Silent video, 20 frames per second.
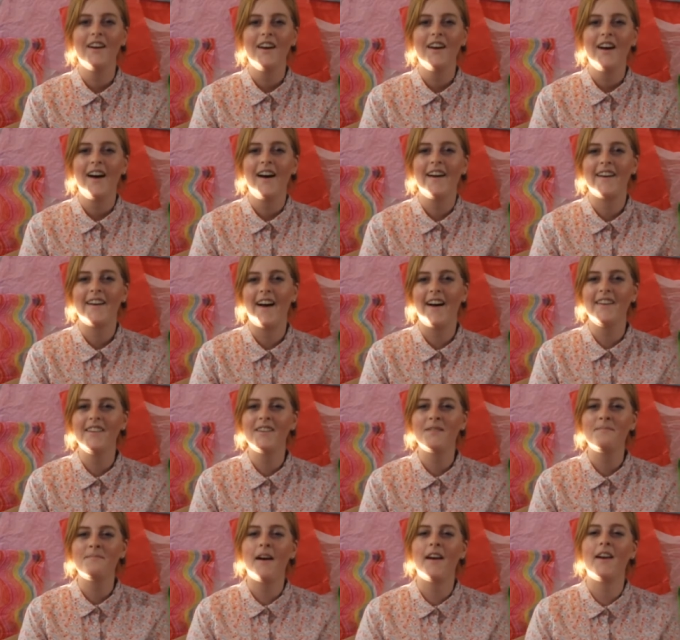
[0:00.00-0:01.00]
Hi
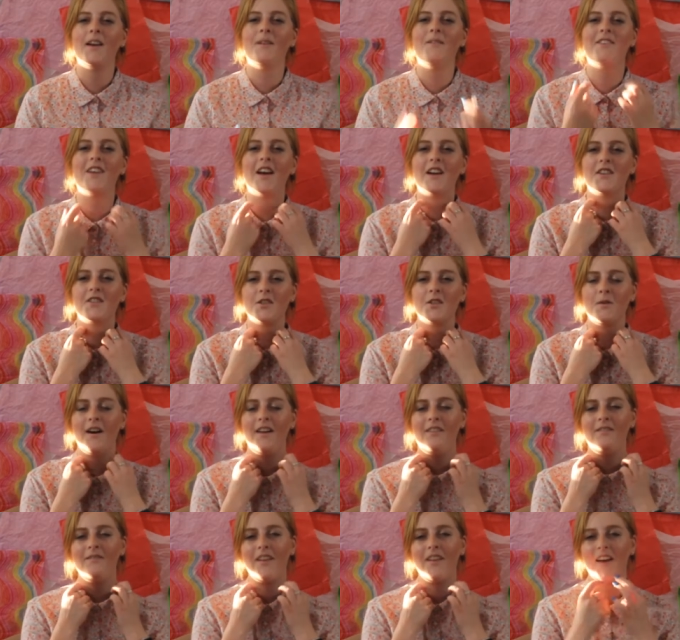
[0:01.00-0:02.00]
guys, my name is Ashley
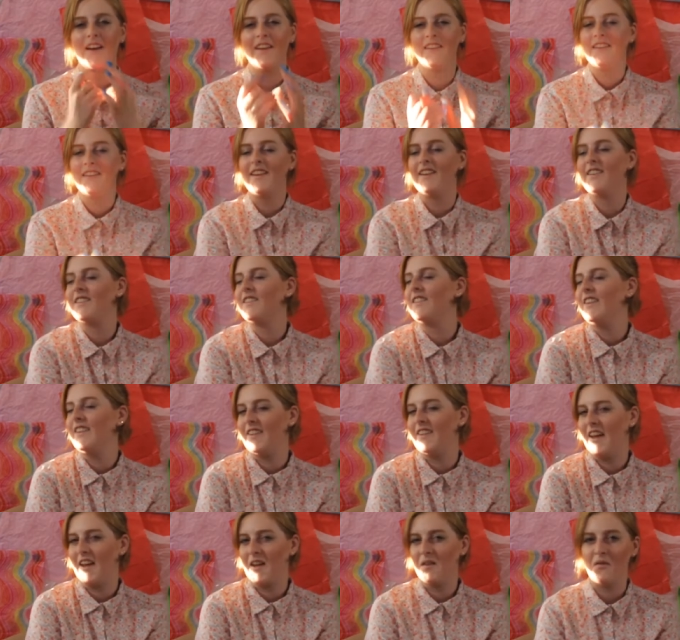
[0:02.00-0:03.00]
Noel, and this
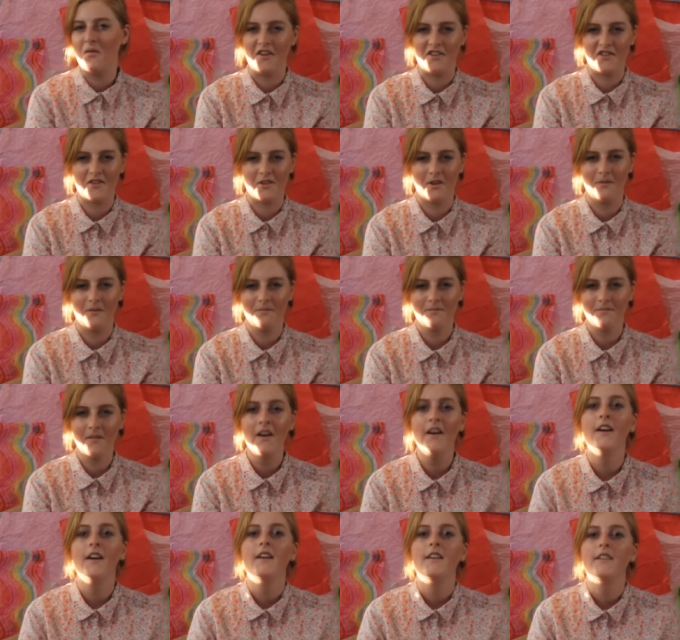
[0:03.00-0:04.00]
is An Original.
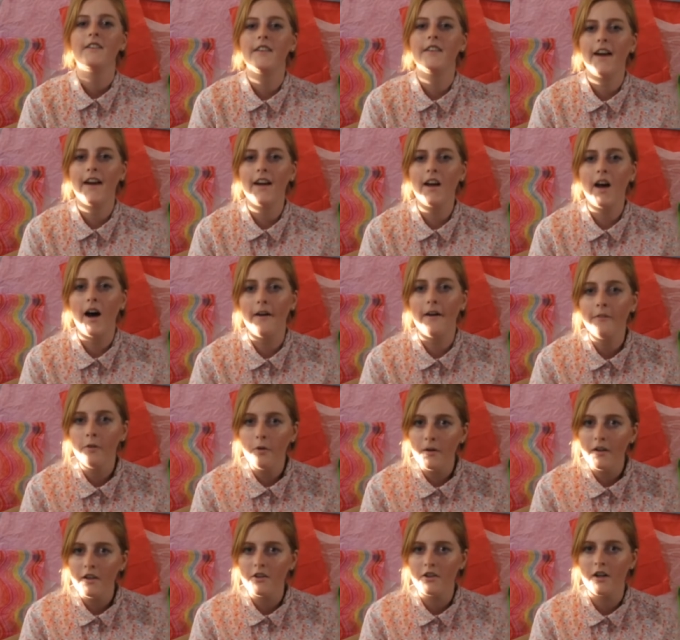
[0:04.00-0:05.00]
Today I'm
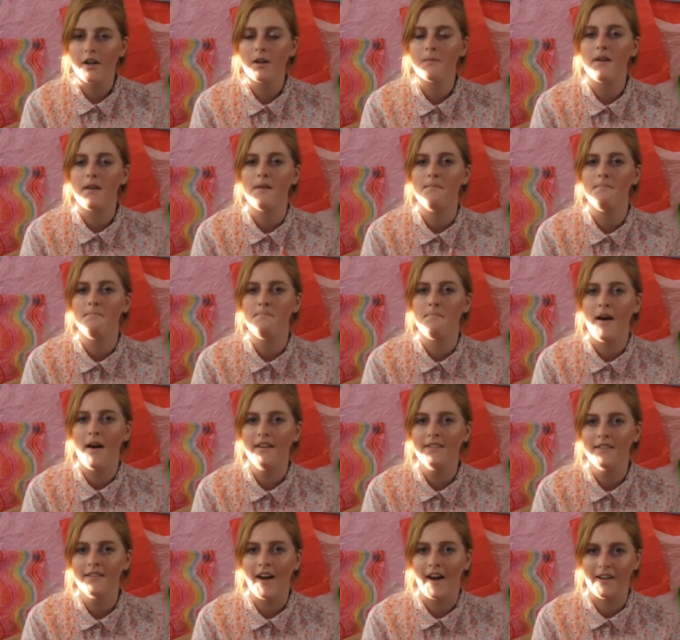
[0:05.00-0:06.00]
going to be sharing my
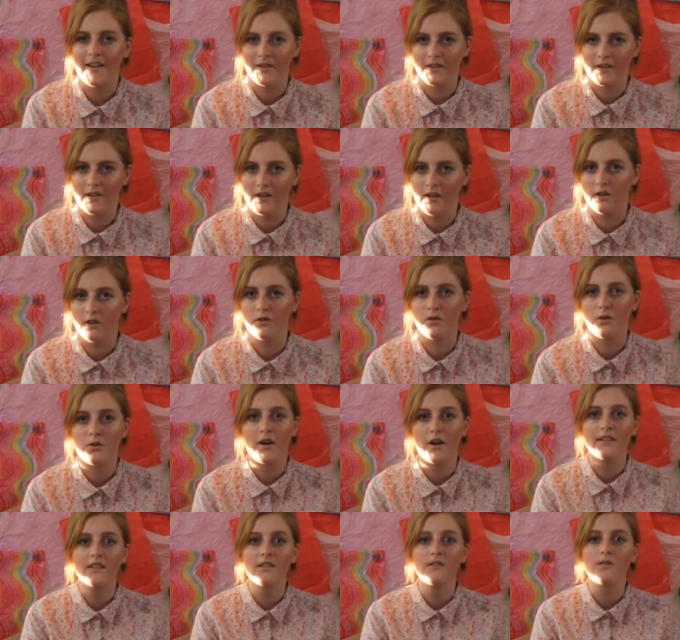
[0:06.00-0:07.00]
best style steals for
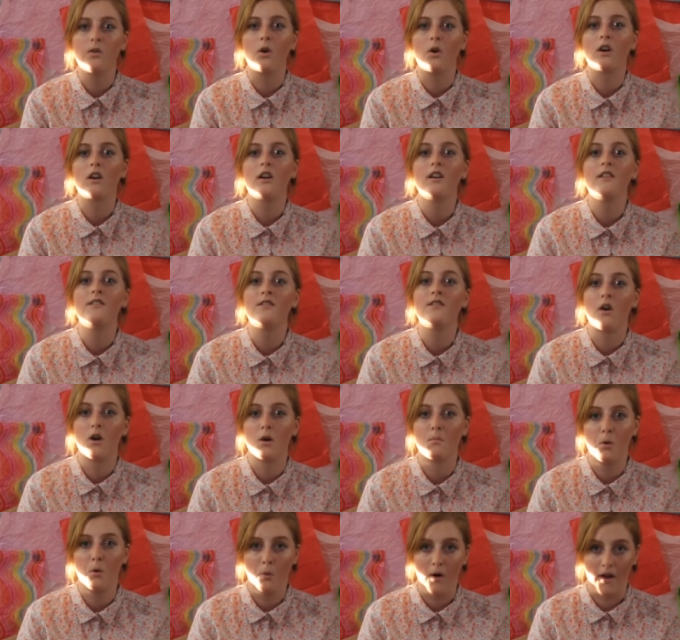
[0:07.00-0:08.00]
dressing for
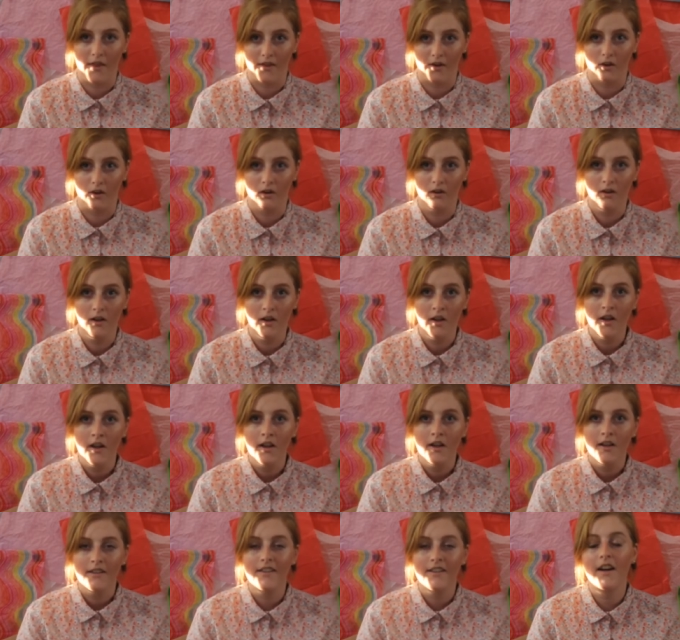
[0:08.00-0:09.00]
convertible weather.
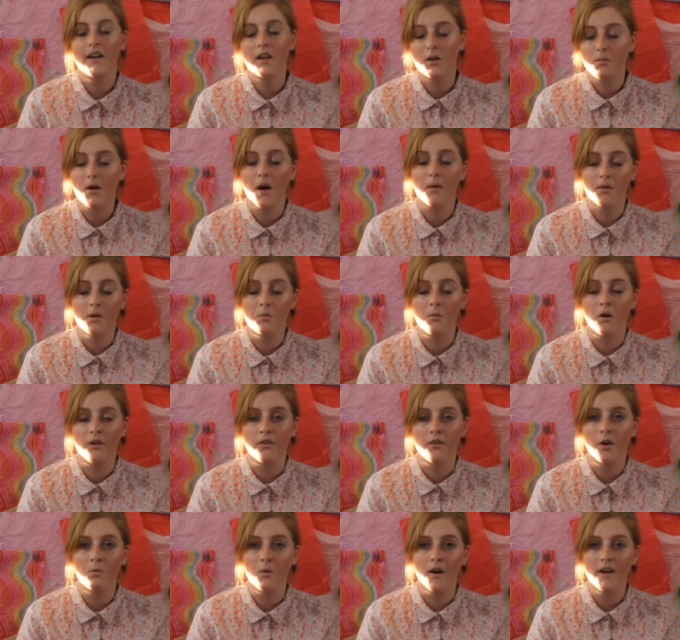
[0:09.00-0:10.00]
Now you're probably
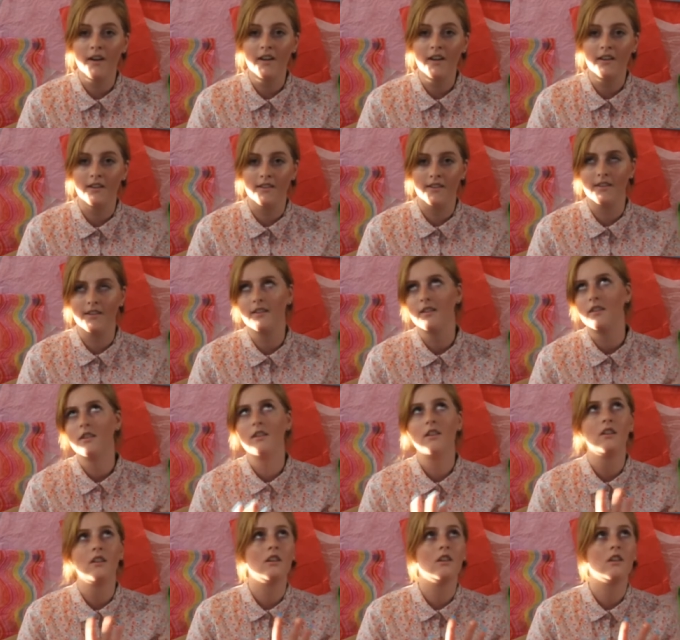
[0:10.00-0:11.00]
wondering what is
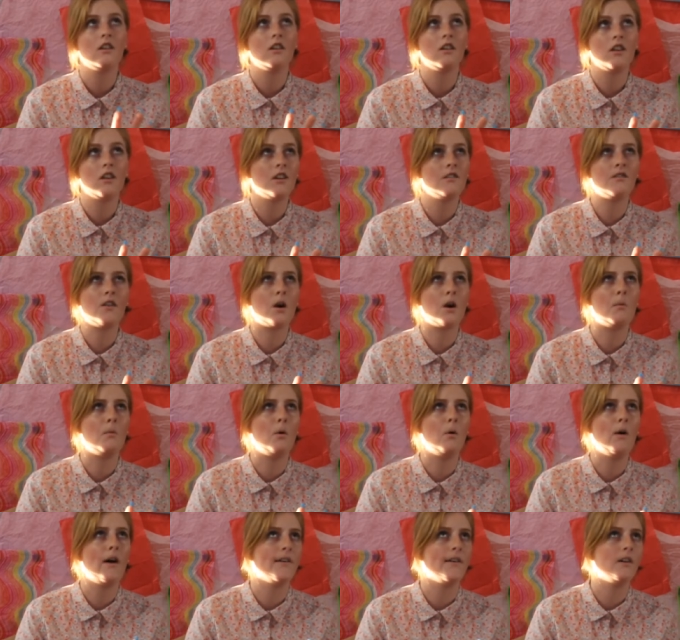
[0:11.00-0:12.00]
convertible
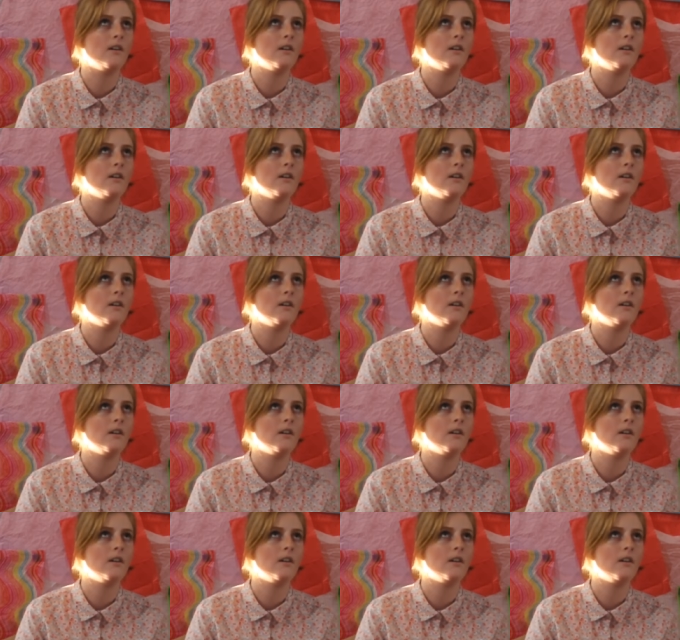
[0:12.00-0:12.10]
weather?